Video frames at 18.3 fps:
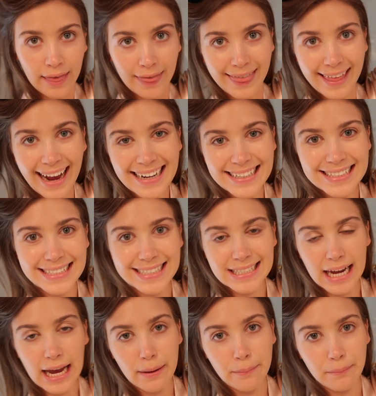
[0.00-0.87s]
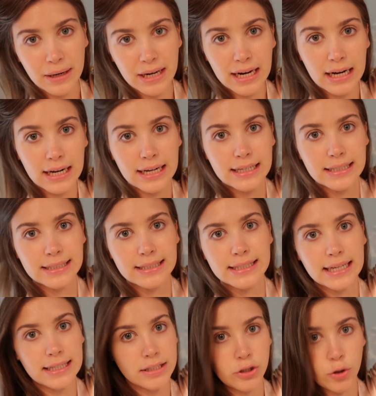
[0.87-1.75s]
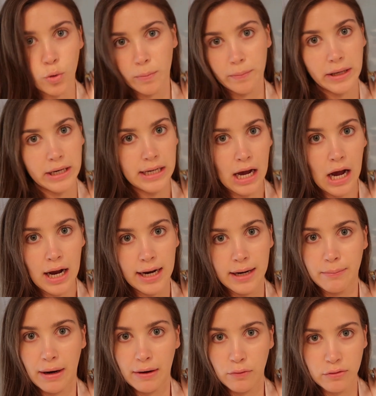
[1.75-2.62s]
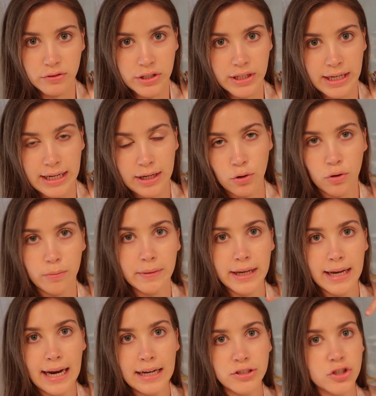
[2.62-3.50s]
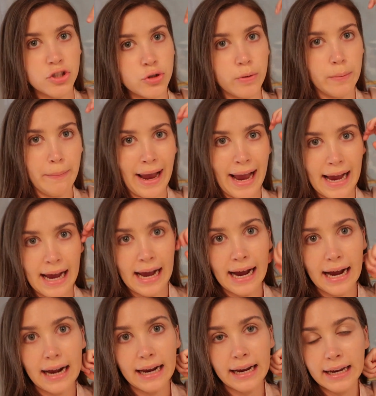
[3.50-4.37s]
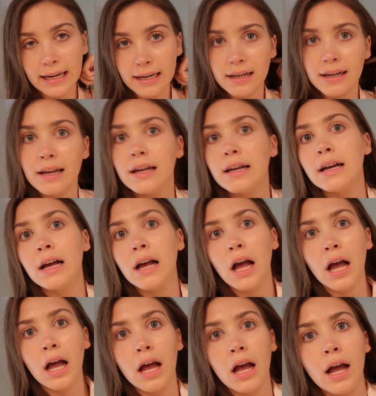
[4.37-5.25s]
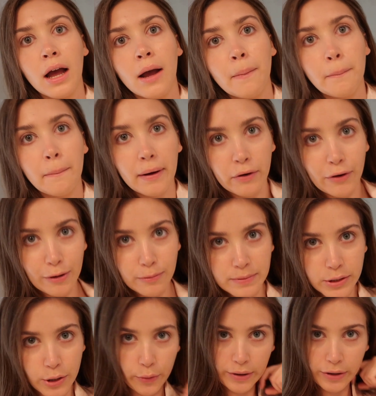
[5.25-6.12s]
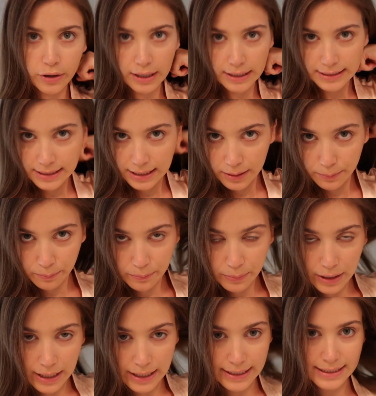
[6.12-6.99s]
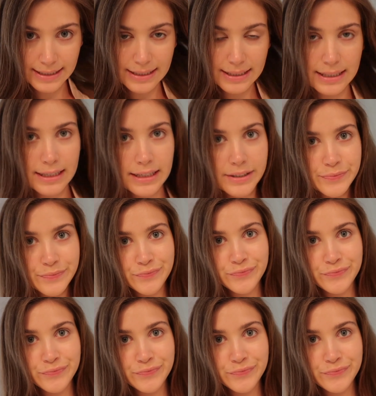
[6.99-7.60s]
that step because that's normally not in my routine. Normally I just do a matte eye. My robe's going crazy, but